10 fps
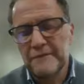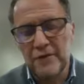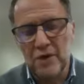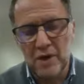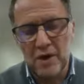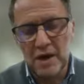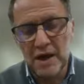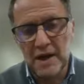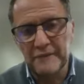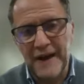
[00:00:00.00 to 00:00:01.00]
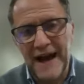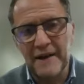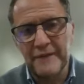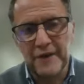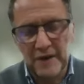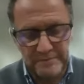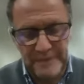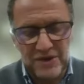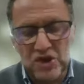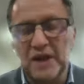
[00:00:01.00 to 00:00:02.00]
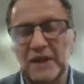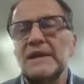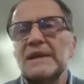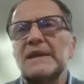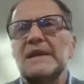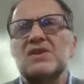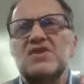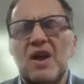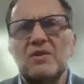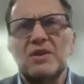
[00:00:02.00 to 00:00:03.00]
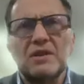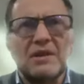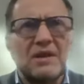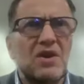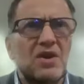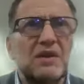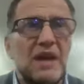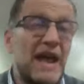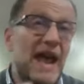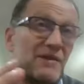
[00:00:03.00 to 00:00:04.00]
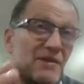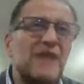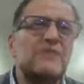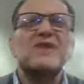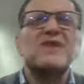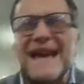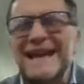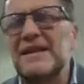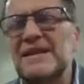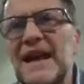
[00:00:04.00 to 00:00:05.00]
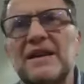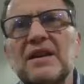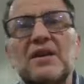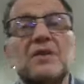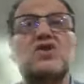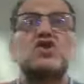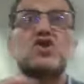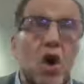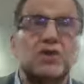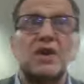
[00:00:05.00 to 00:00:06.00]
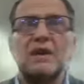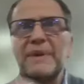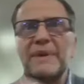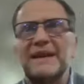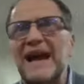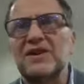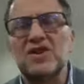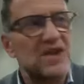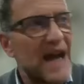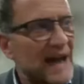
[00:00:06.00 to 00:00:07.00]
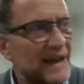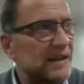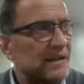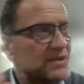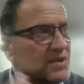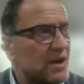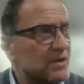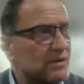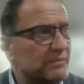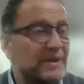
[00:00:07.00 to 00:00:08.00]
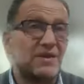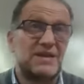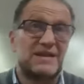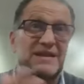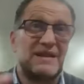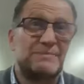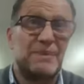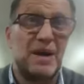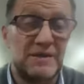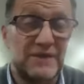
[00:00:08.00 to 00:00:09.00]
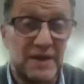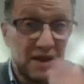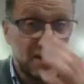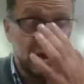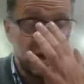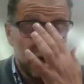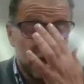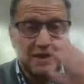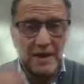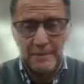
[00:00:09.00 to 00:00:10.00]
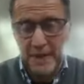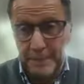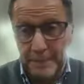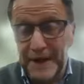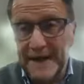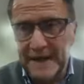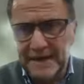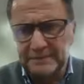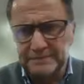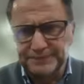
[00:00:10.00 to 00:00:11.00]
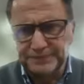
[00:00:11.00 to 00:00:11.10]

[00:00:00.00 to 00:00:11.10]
for, uh, for, for benching. So you, you can, and, and, really the second Kos should be attached to Hallel, so because it's it's part of the uh, the, the, praise.